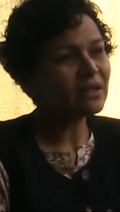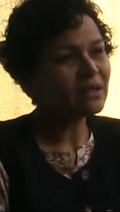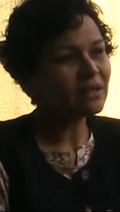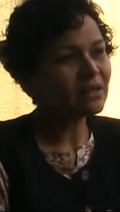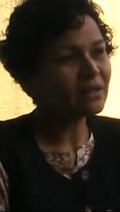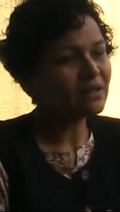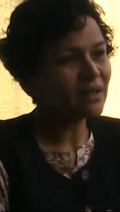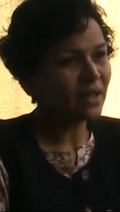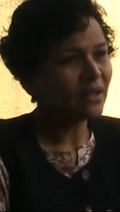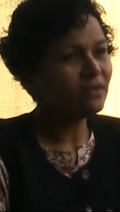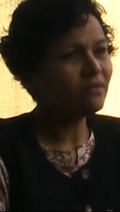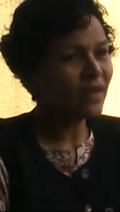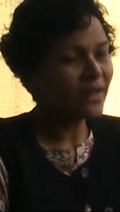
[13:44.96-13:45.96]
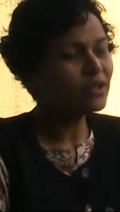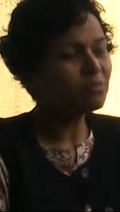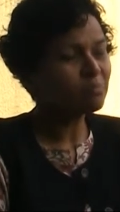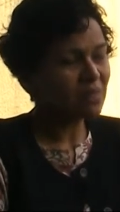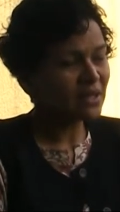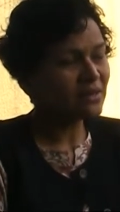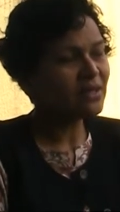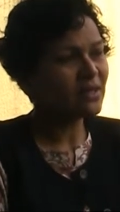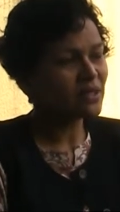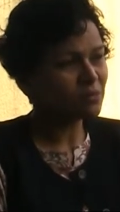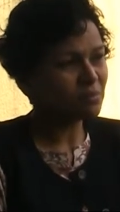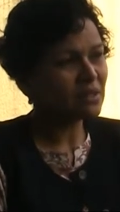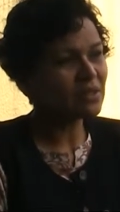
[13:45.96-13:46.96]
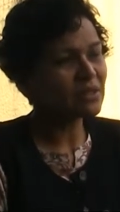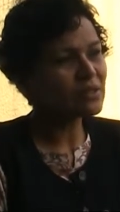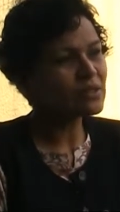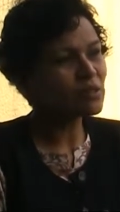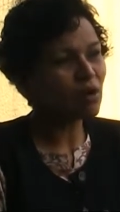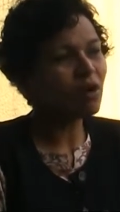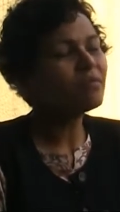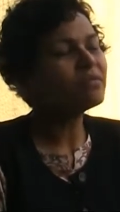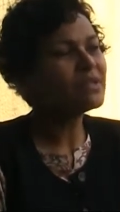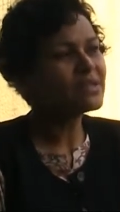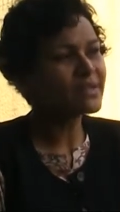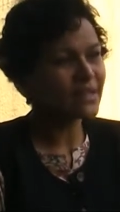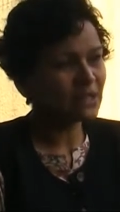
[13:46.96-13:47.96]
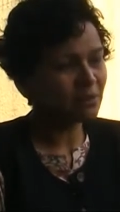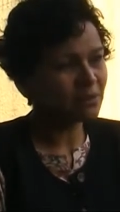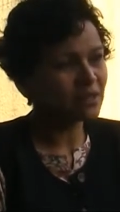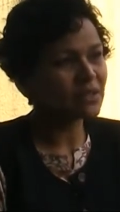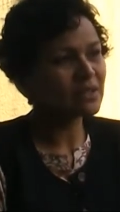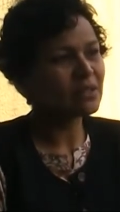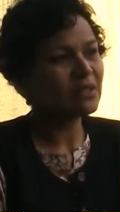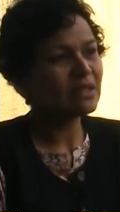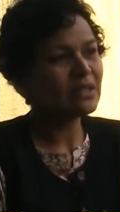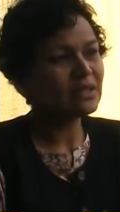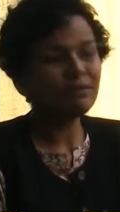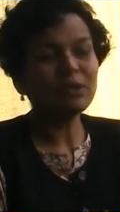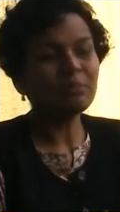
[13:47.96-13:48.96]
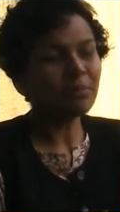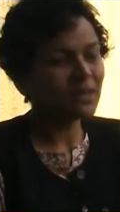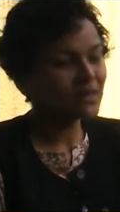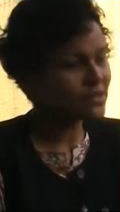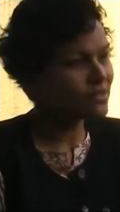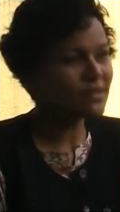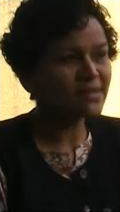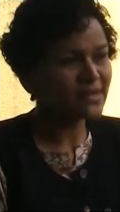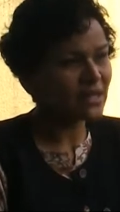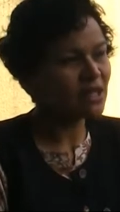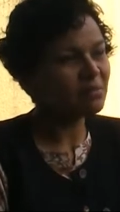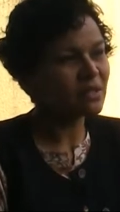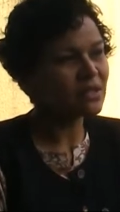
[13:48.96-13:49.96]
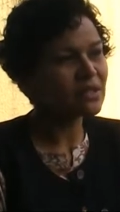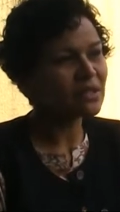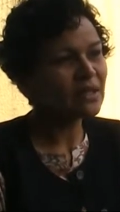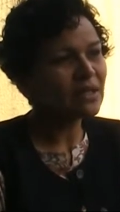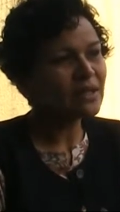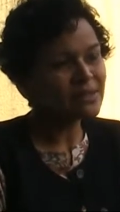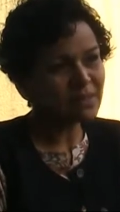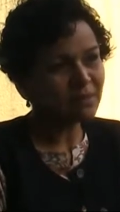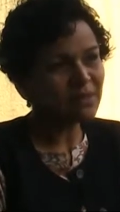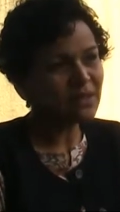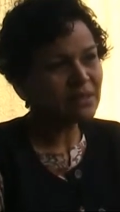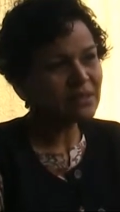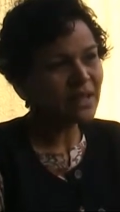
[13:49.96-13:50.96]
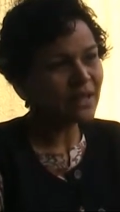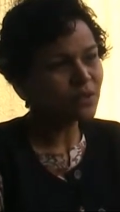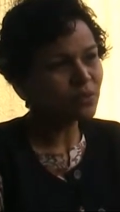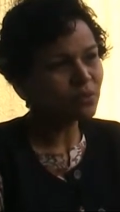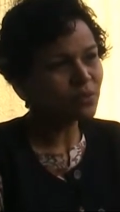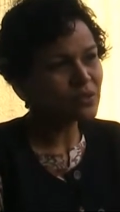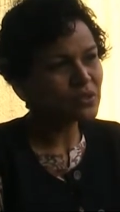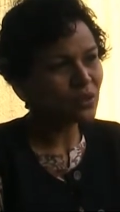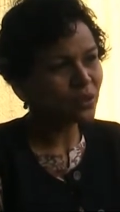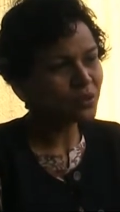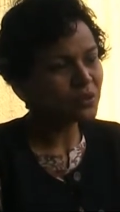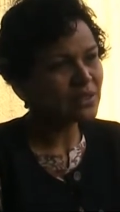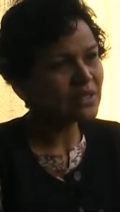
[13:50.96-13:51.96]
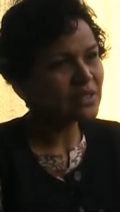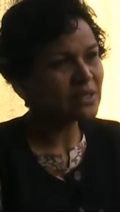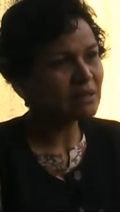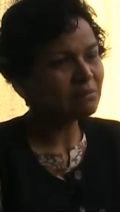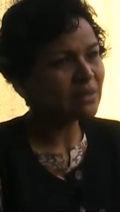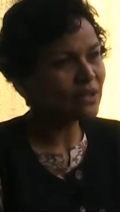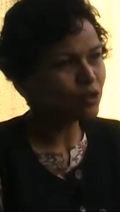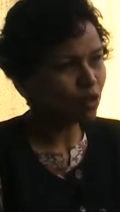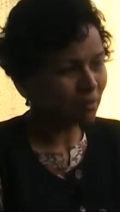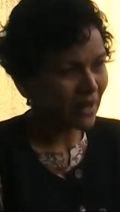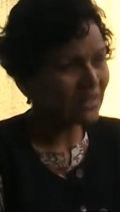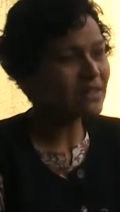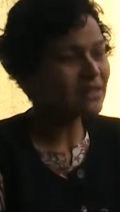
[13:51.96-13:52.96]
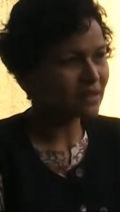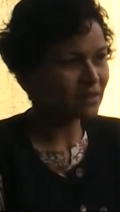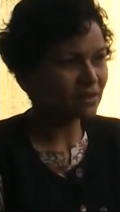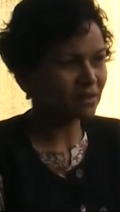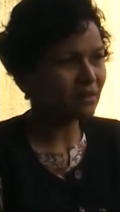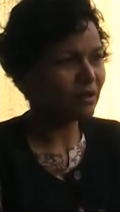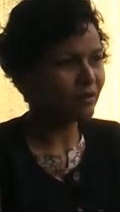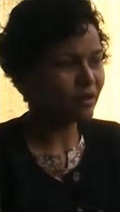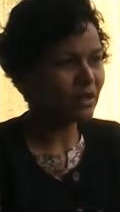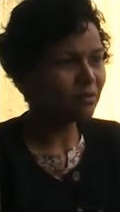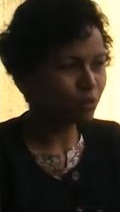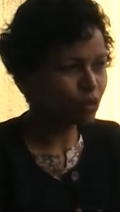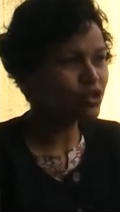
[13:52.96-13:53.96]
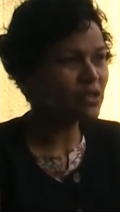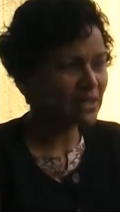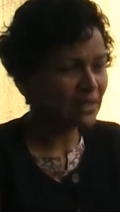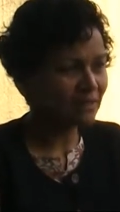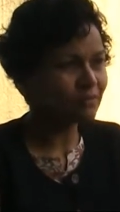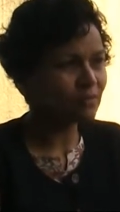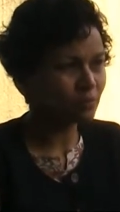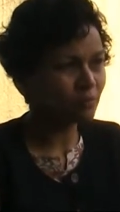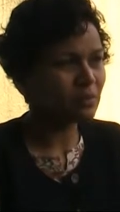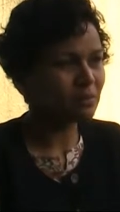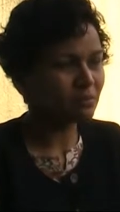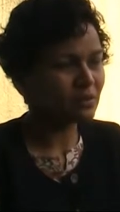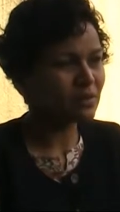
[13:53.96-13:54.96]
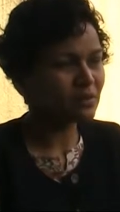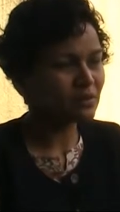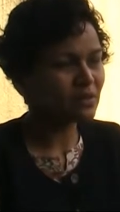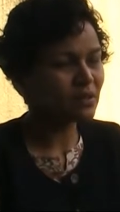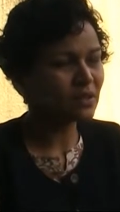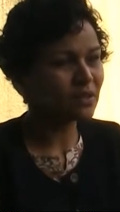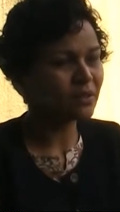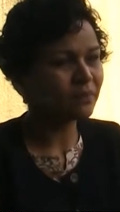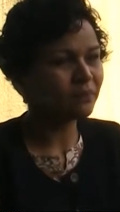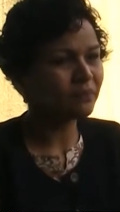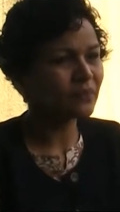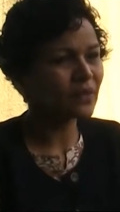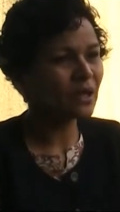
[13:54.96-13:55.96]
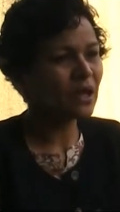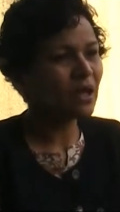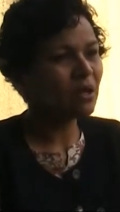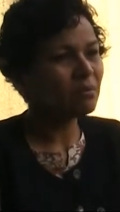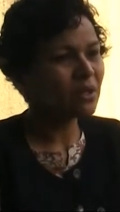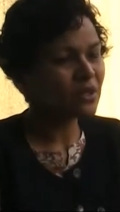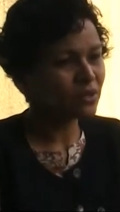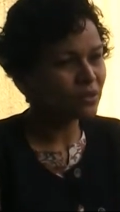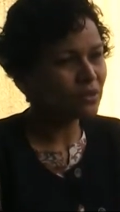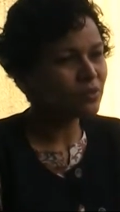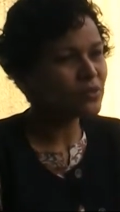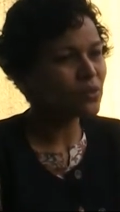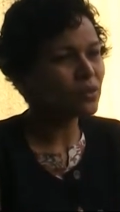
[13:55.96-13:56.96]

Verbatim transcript: uh, in fact made the experience of resettlement, even the best resettlement, something that was not only deeply traumatic on an emotional level for people, um, but it was